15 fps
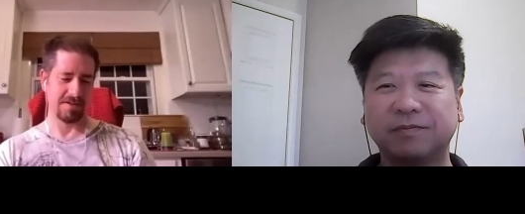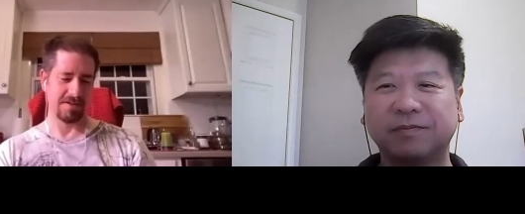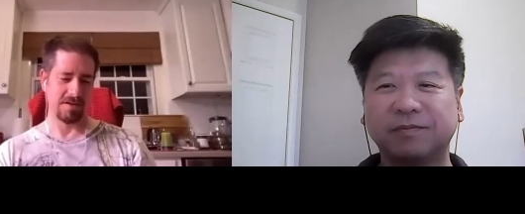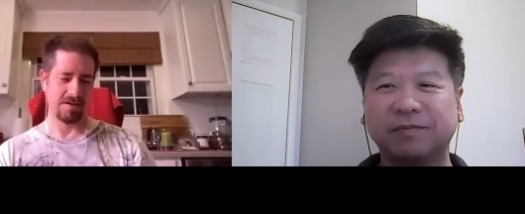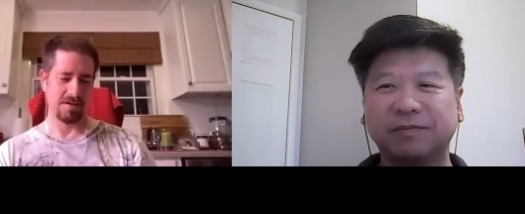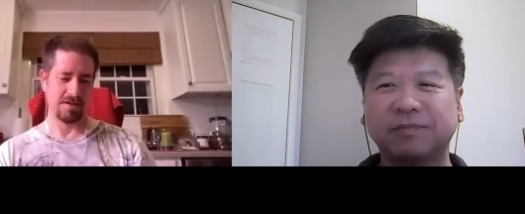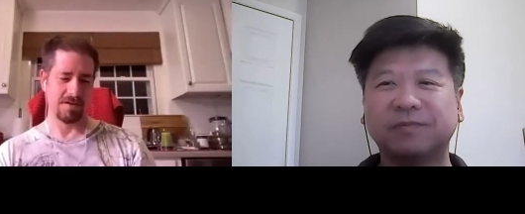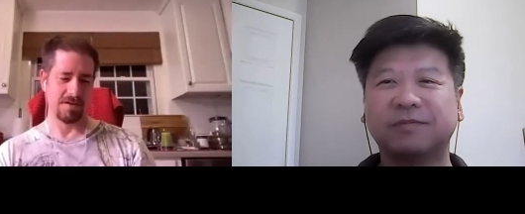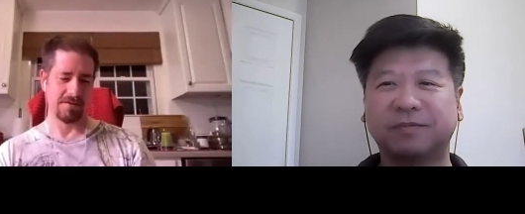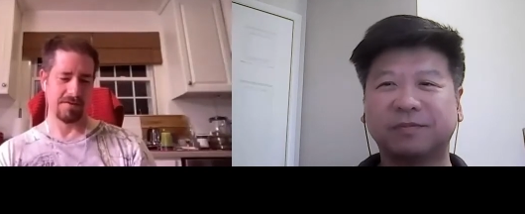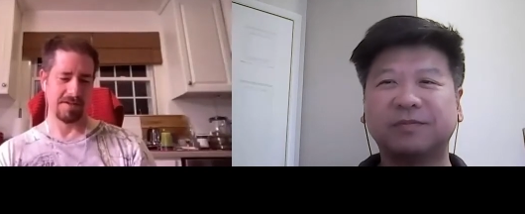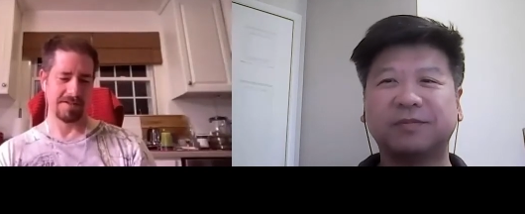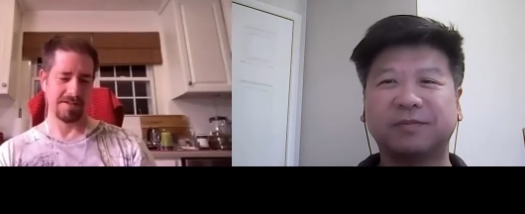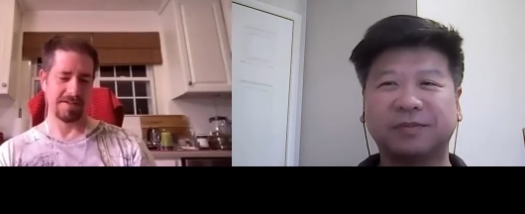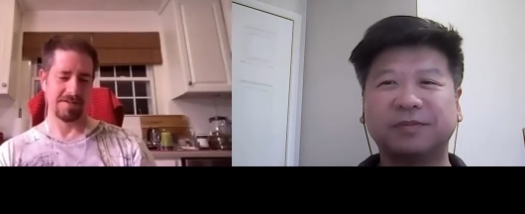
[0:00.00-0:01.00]
Speaker 1: are
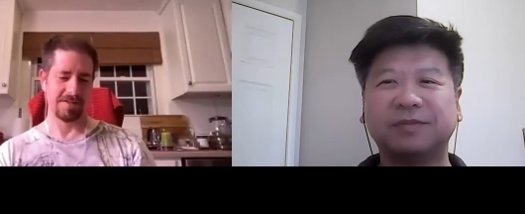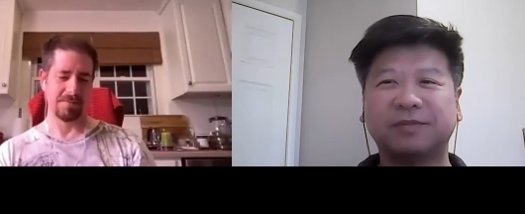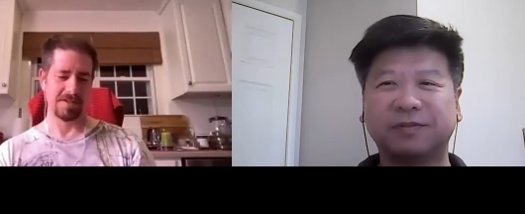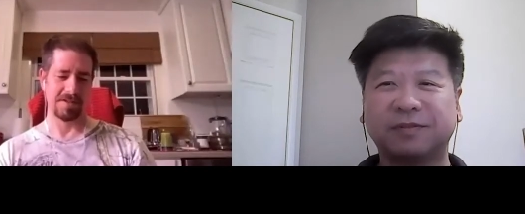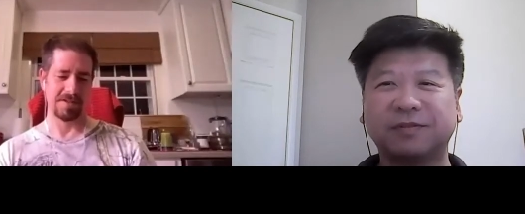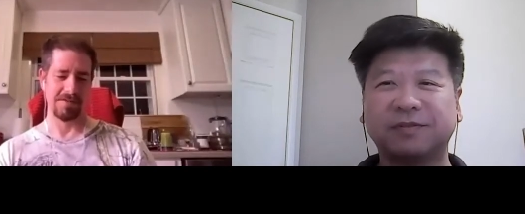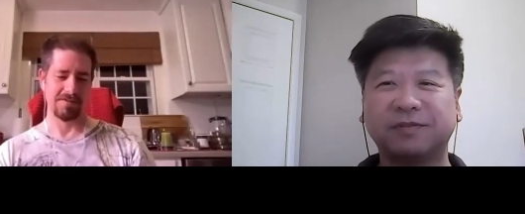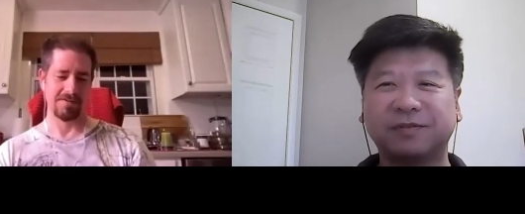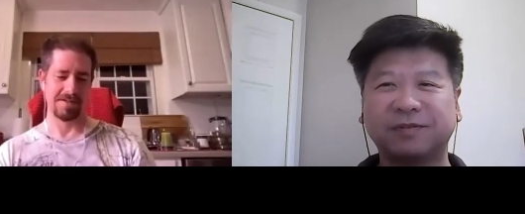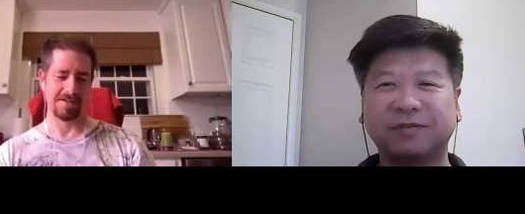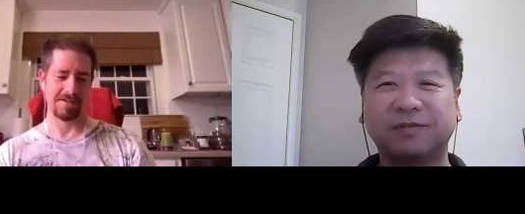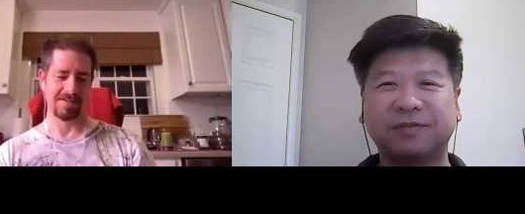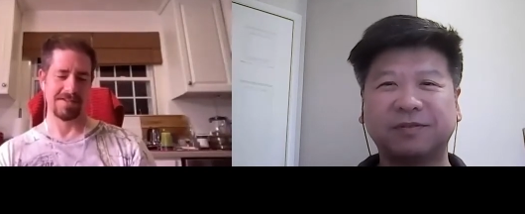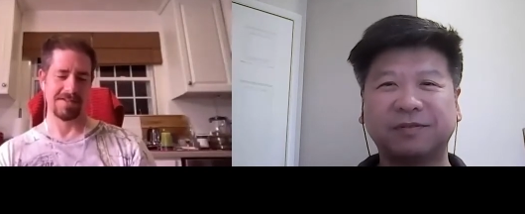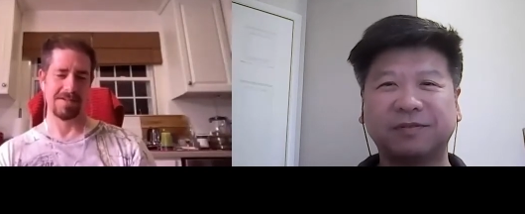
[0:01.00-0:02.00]
they tend to be kind of like
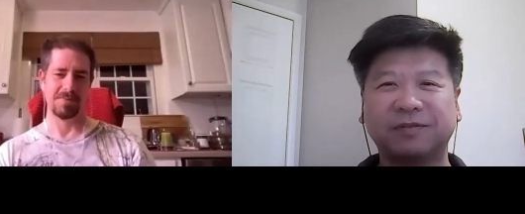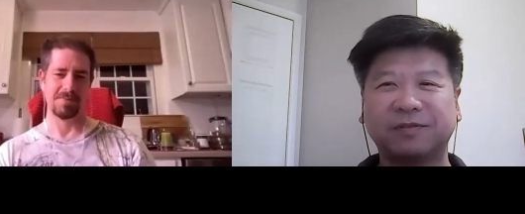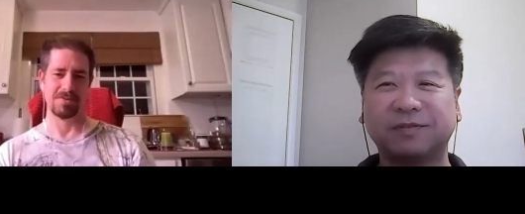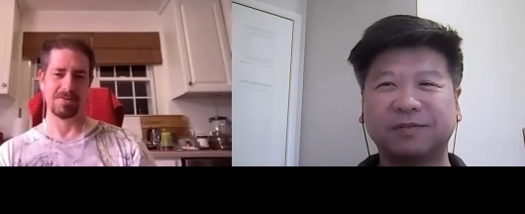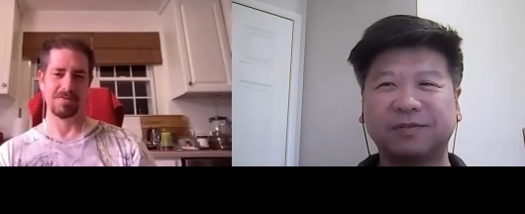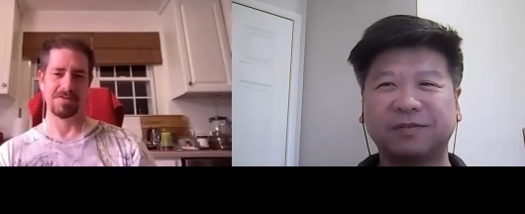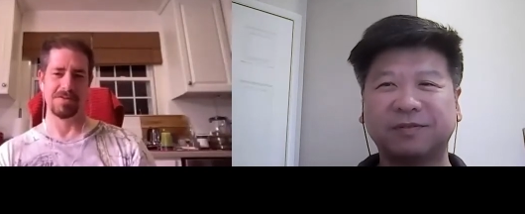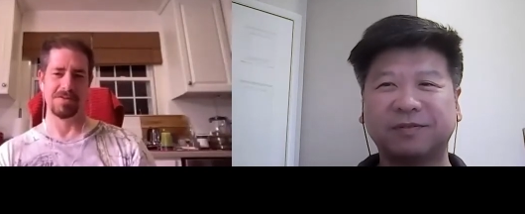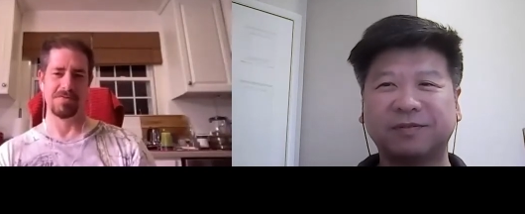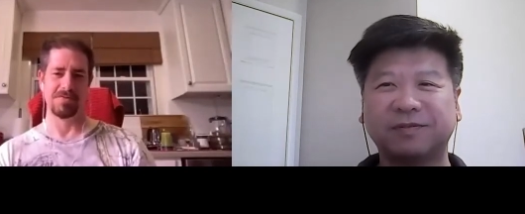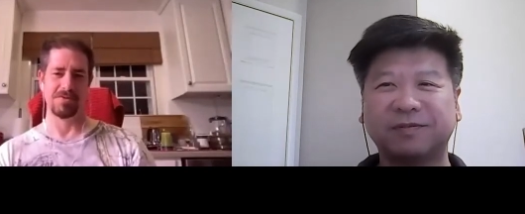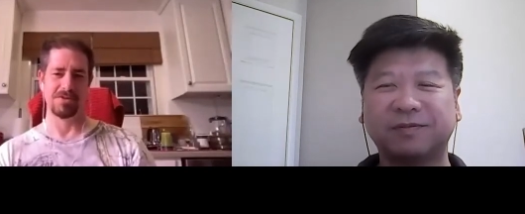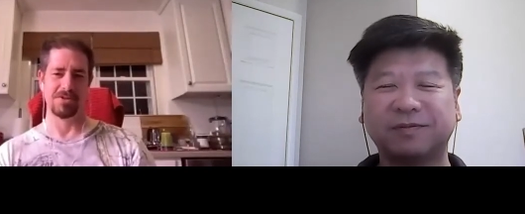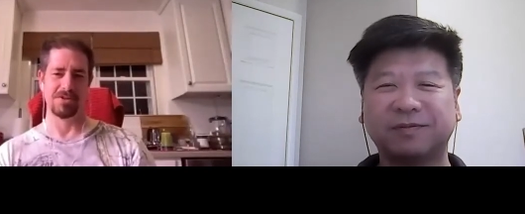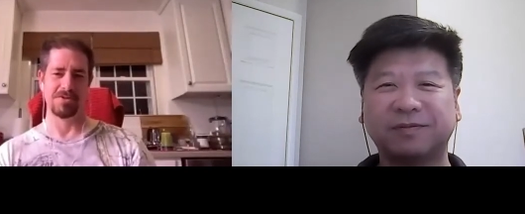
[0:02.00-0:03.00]
staples of some of
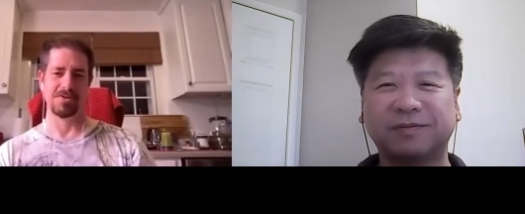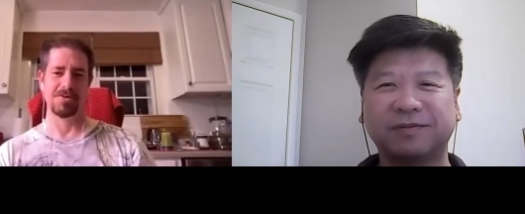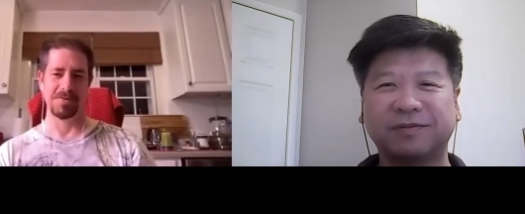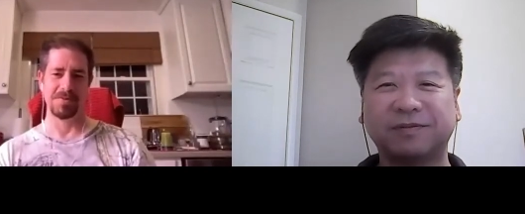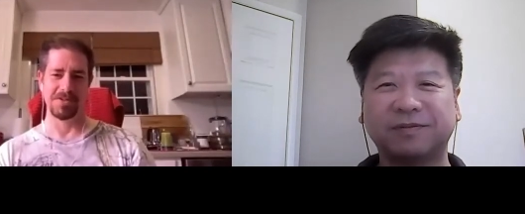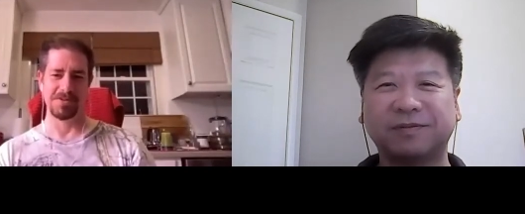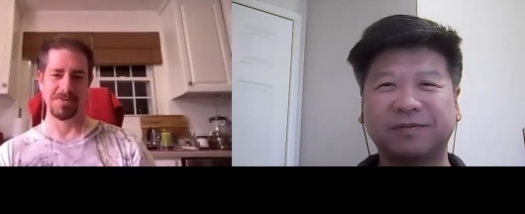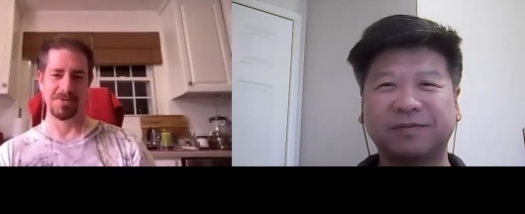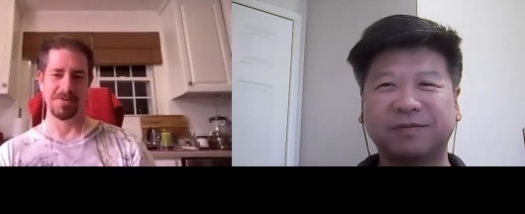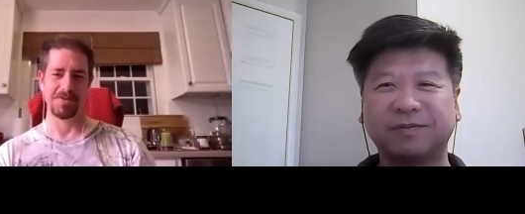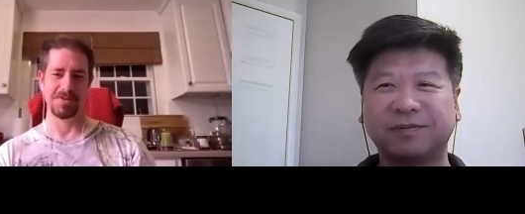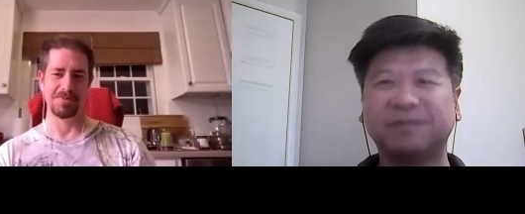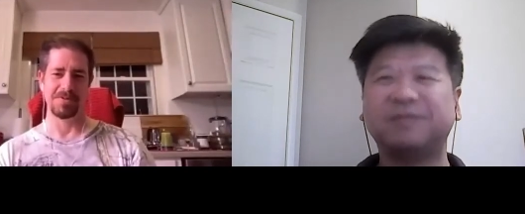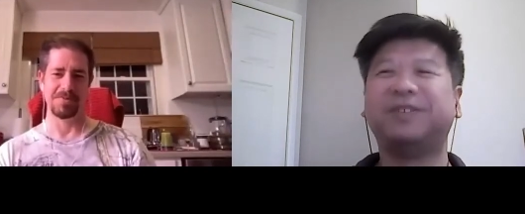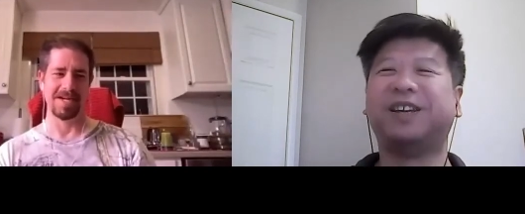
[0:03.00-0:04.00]
Roger Corman's movies,
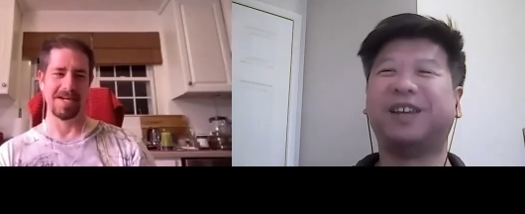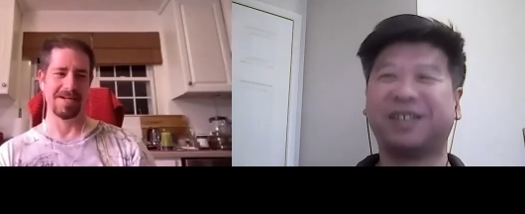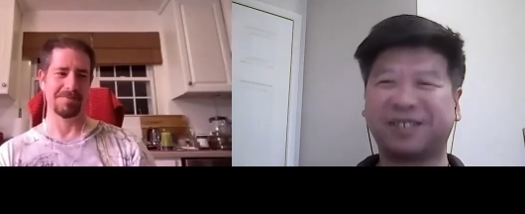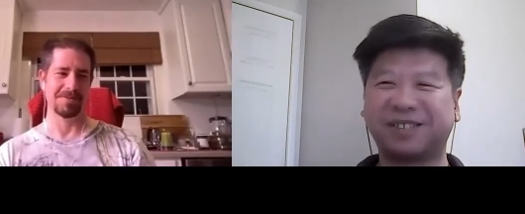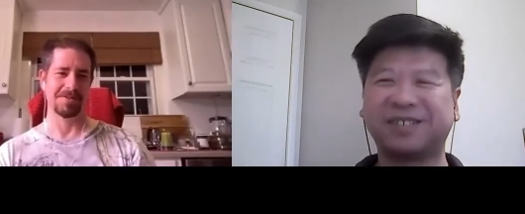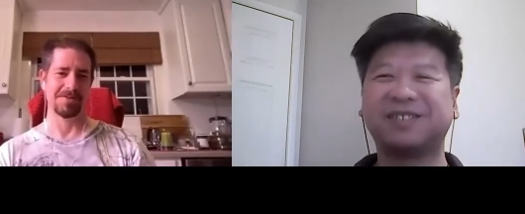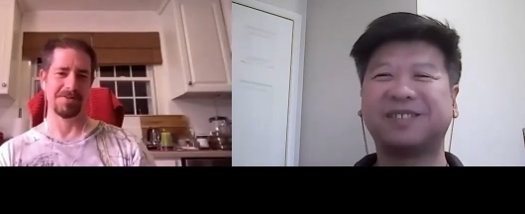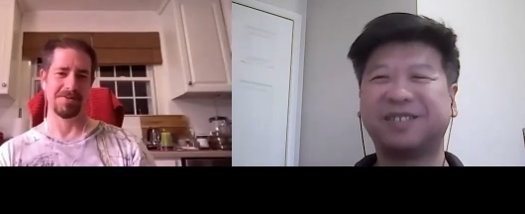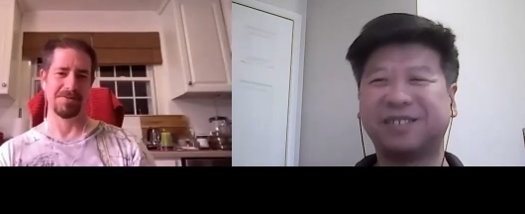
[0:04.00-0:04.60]
but perhaps yes. not the